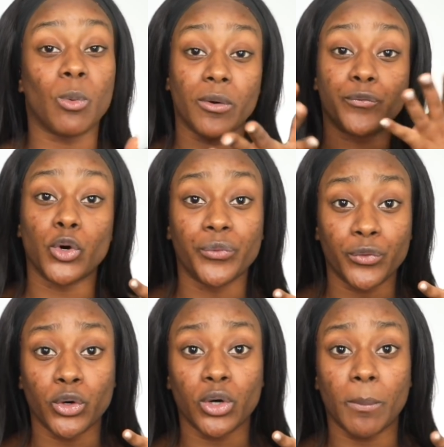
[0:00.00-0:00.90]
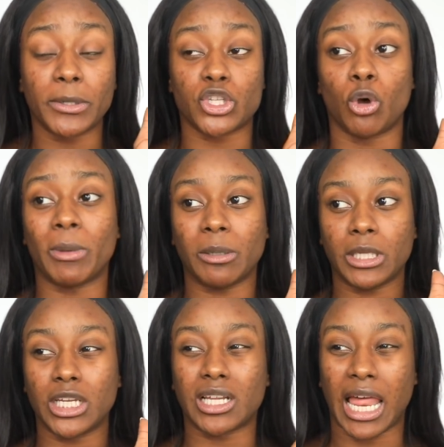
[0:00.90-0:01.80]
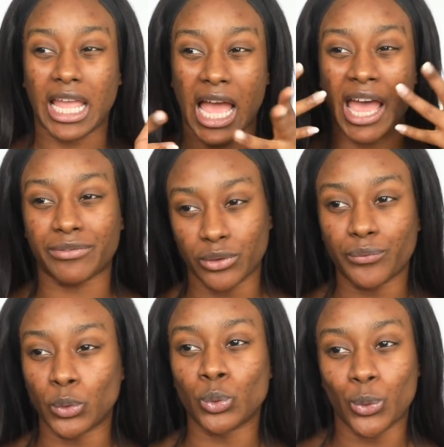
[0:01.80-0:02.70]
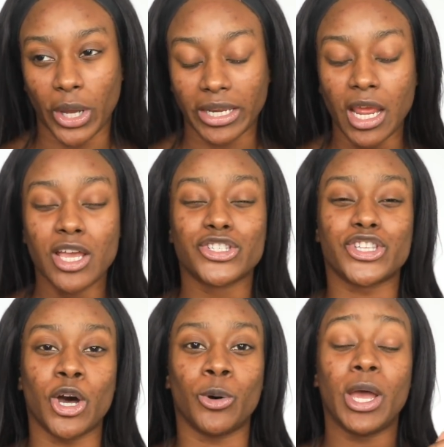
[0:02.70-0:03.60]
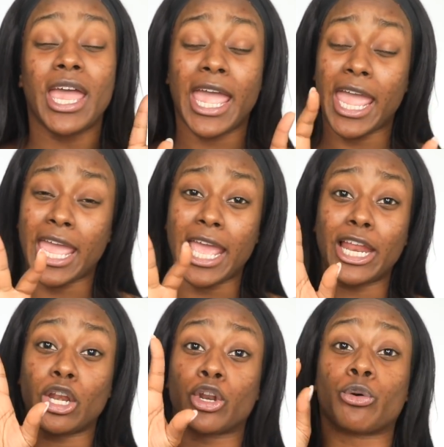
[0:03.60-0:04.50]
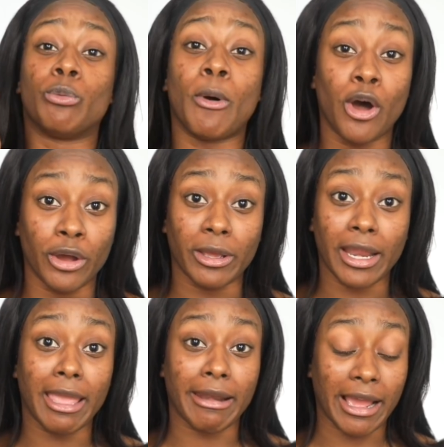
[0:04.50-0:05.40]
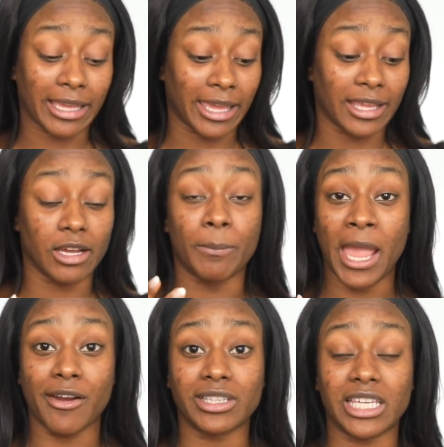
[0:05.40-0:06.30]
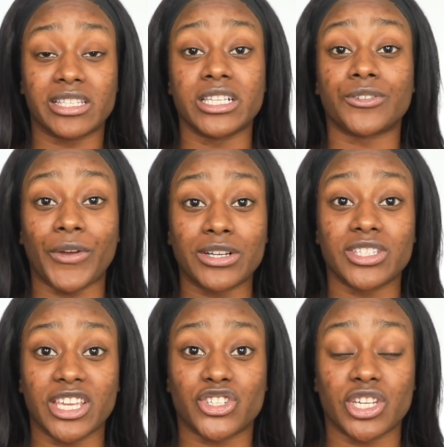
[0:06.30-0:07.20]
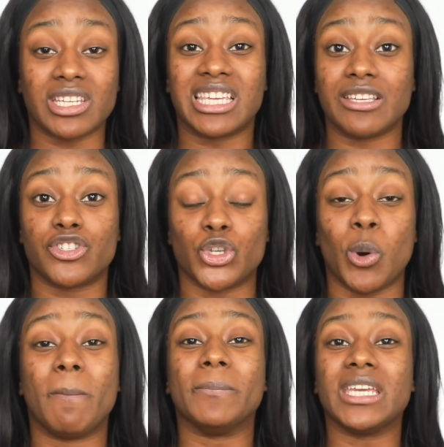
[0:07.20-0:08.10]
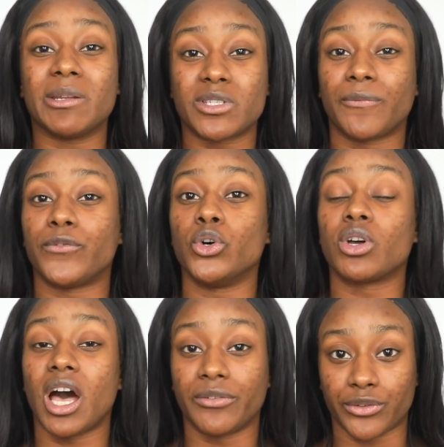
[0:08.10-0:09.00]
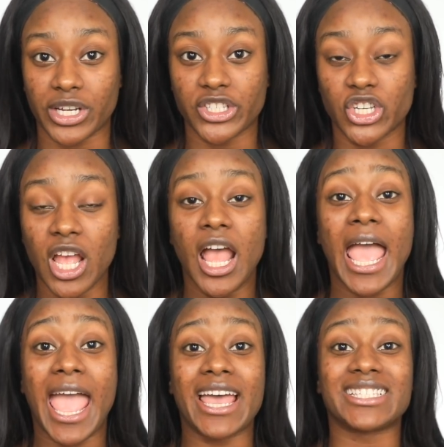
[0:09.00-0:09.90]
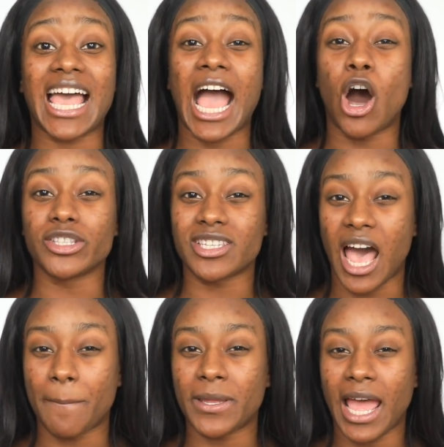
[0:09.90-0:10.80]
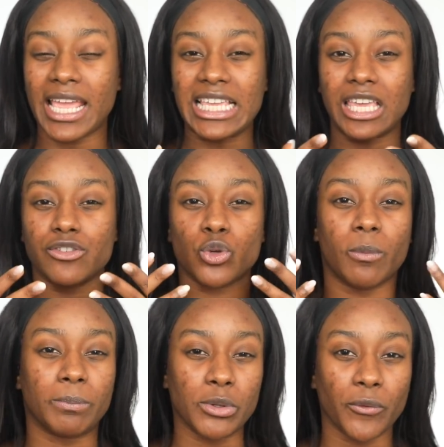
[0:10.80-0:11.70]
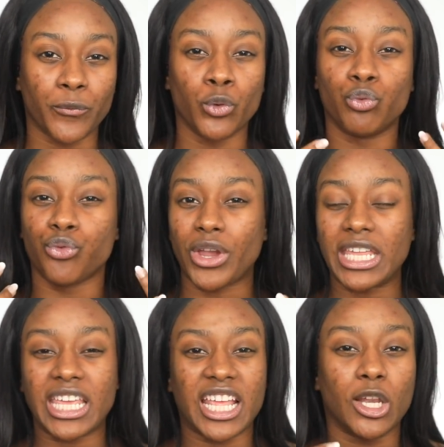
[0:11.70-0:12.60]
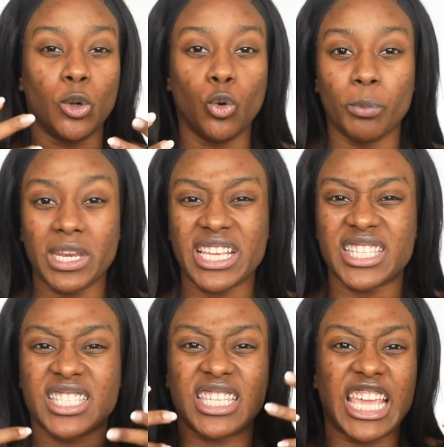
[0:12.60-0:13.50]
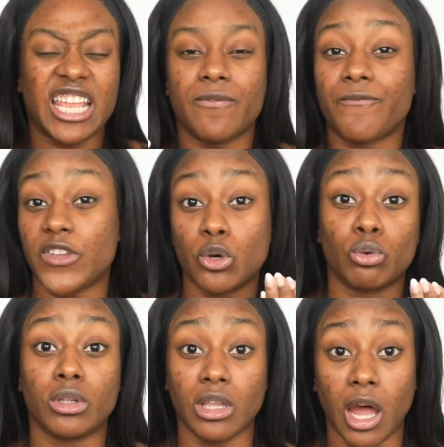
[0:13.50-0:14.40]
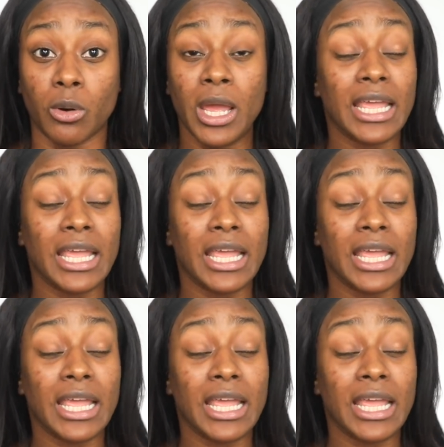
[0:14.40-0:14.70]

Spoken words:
I want full, but don't make me look like I have full one. So, el rumor era que apparently this foundation gives you a medium to full coverage, and on top of that, it gives you a beautiful, radiant, luminous skin feel glow